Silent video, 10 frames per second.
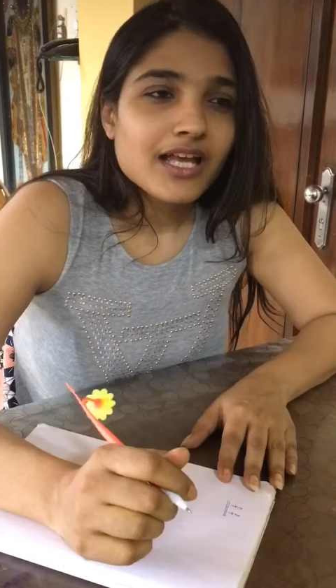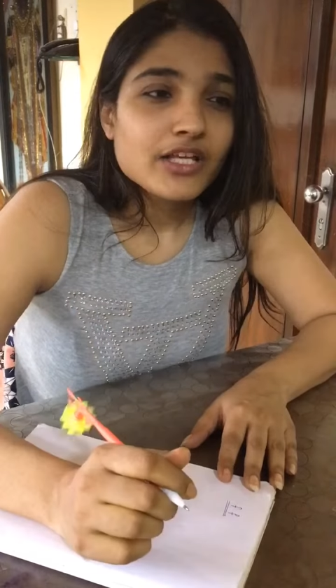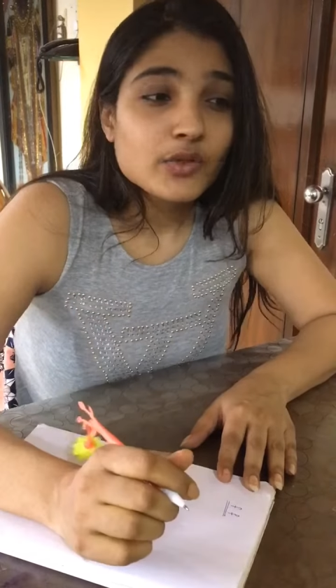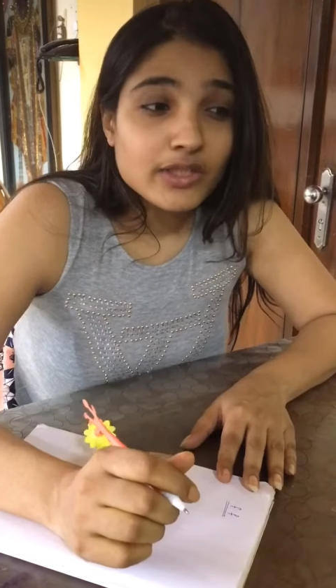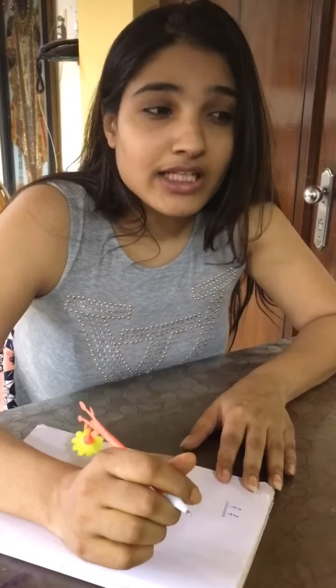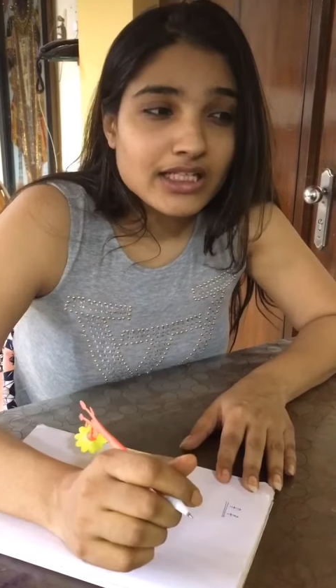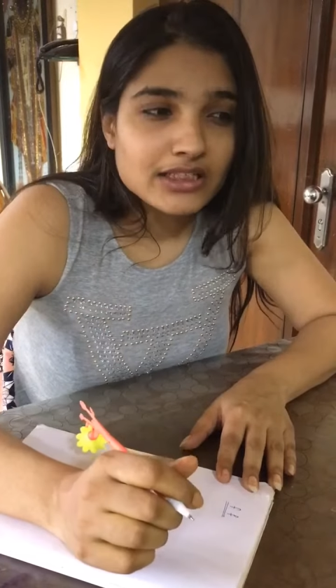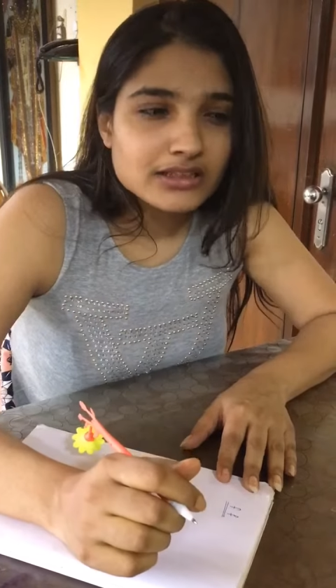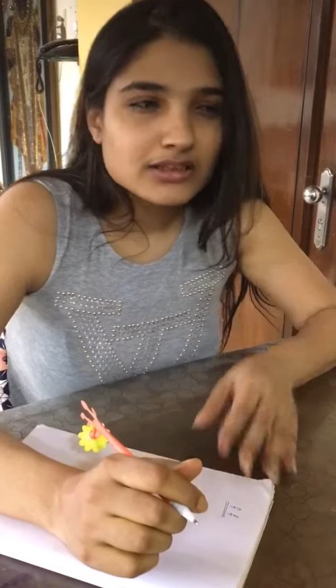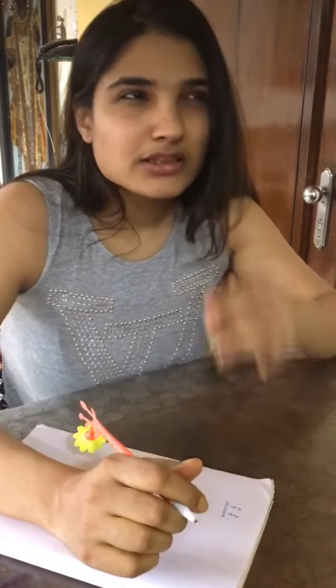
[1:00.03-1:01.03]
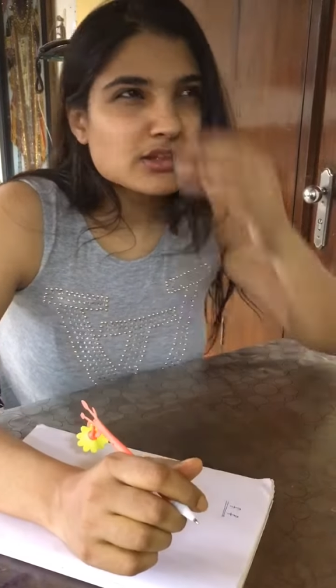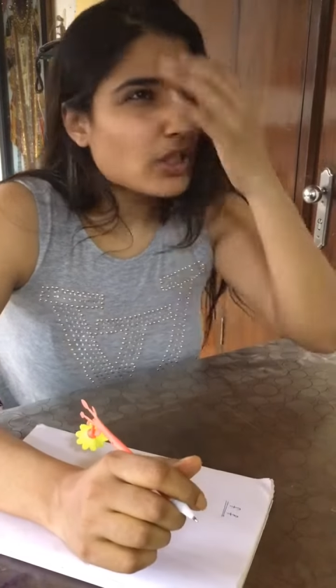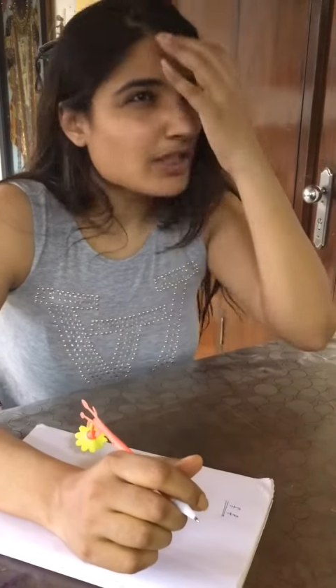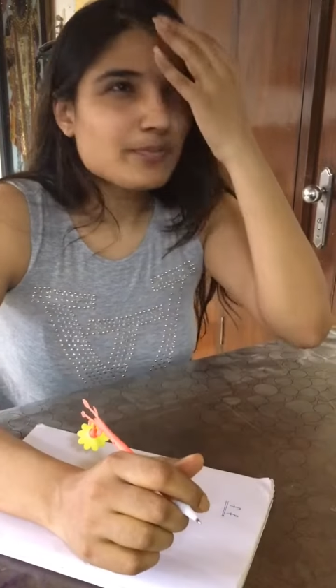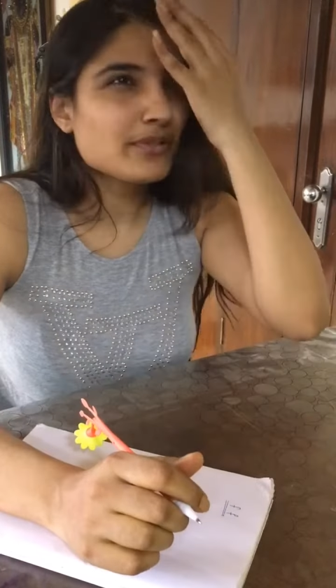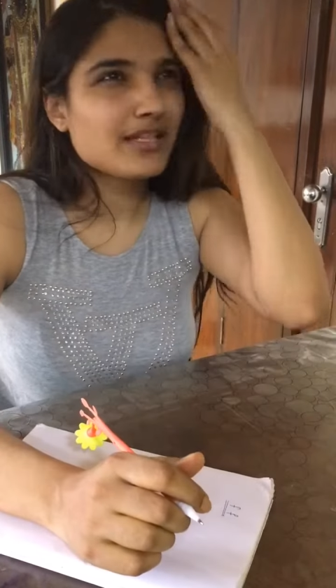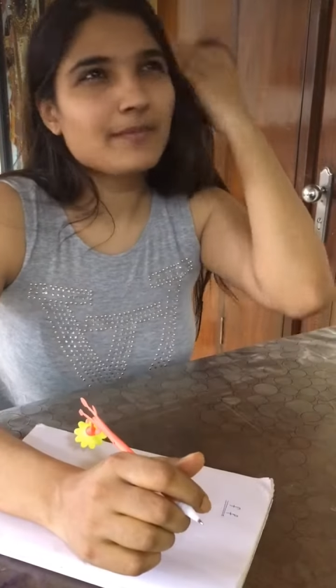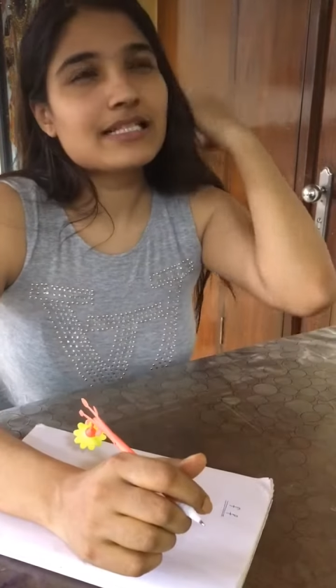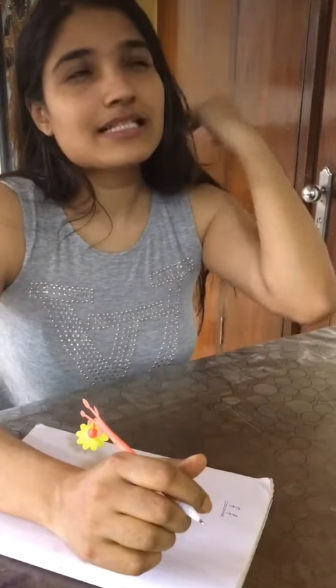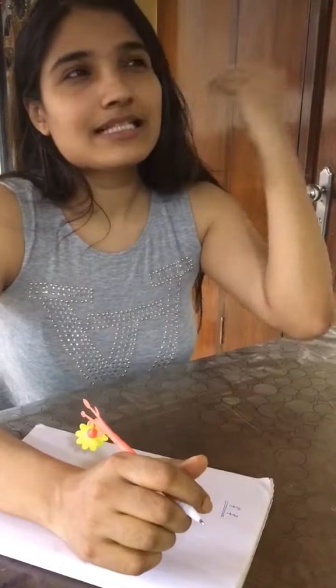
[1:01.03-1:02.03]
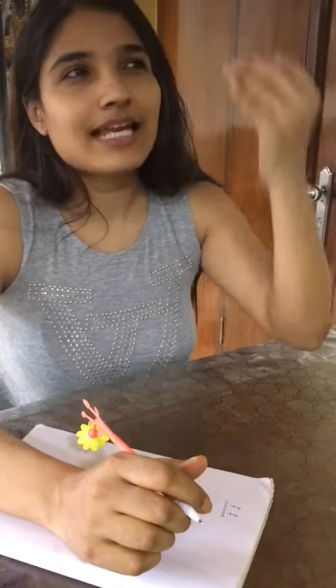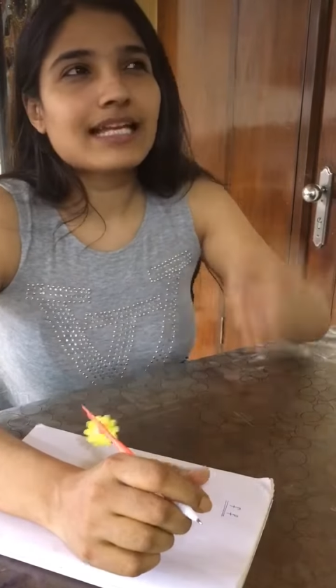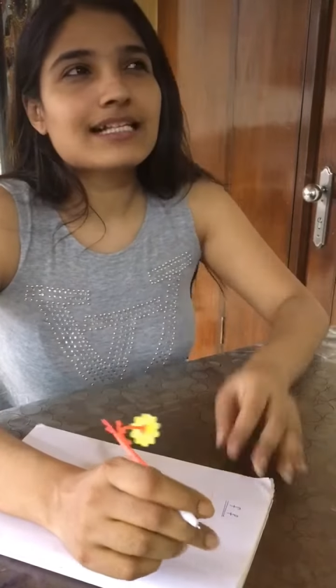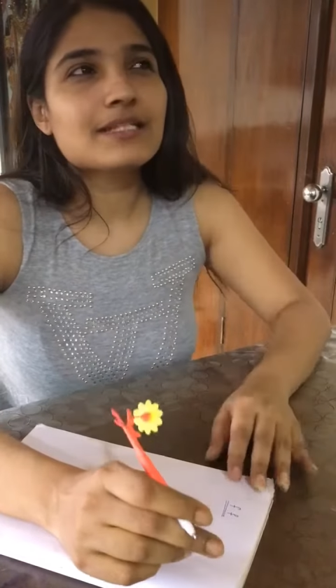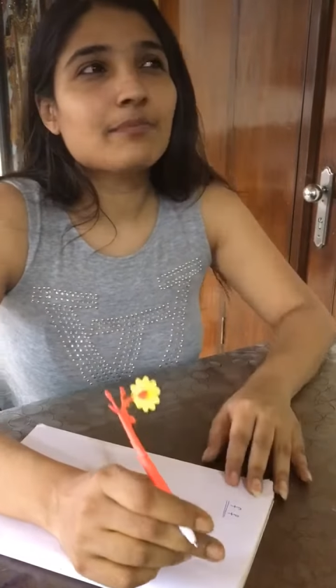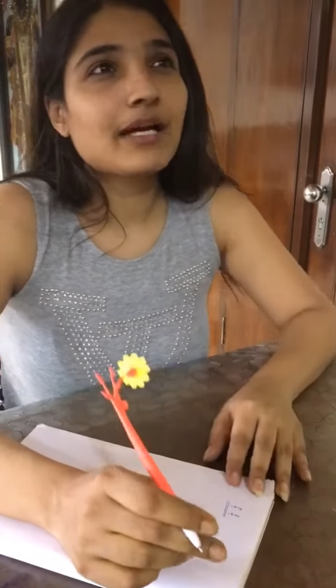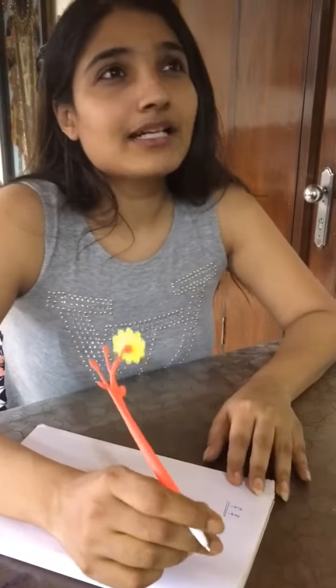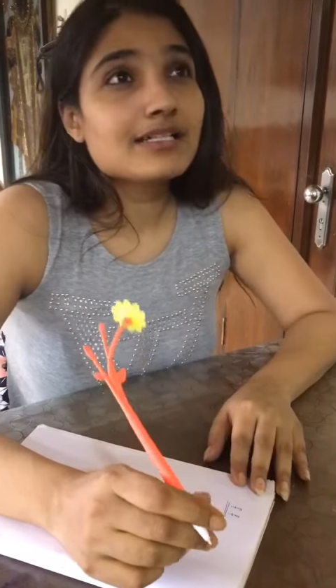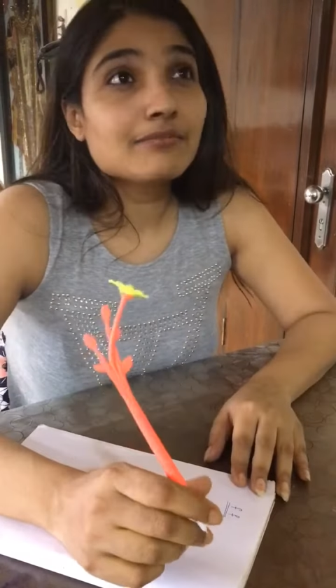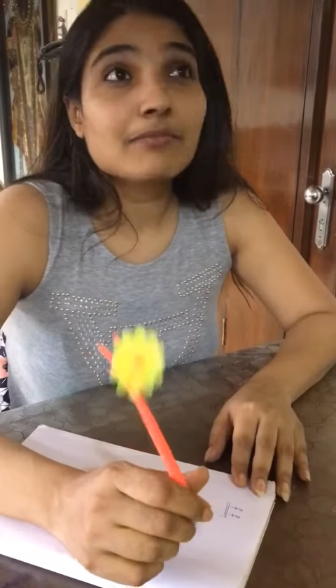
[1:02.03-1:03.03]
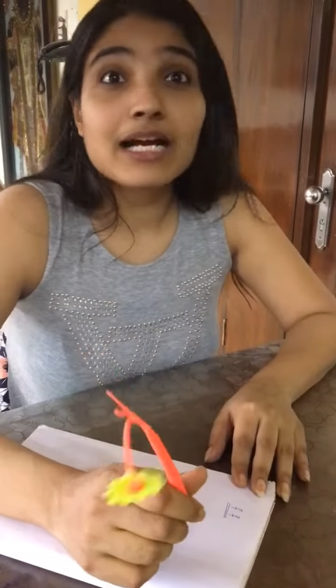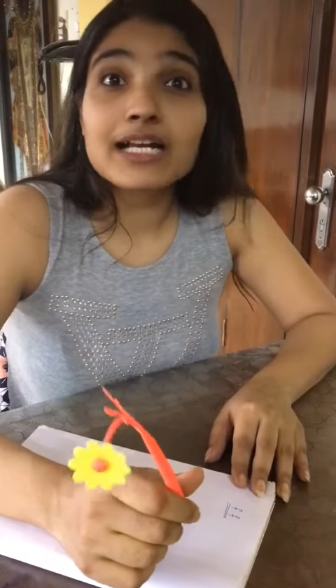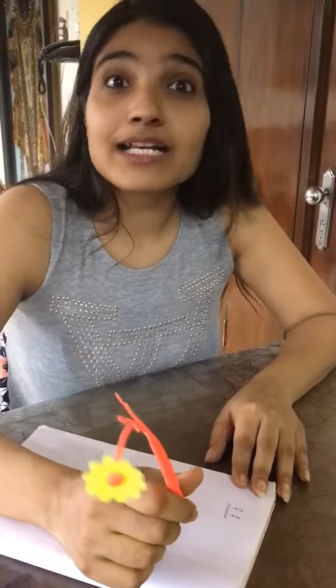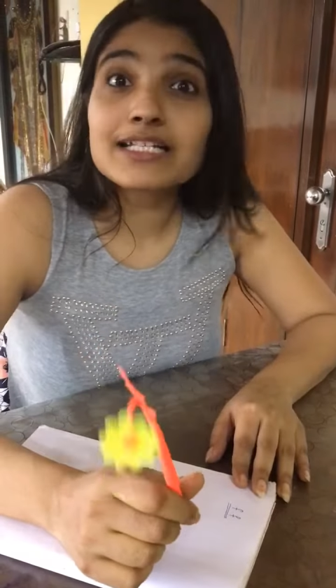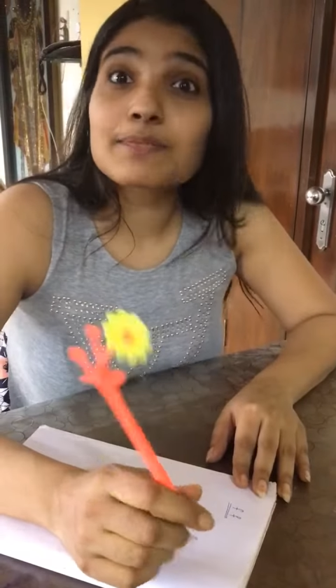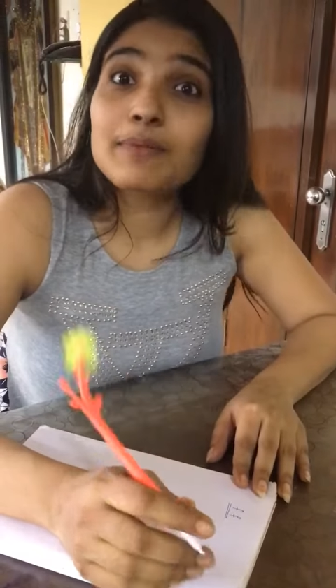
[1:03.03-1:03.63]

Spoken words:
You can not put them in sales, but market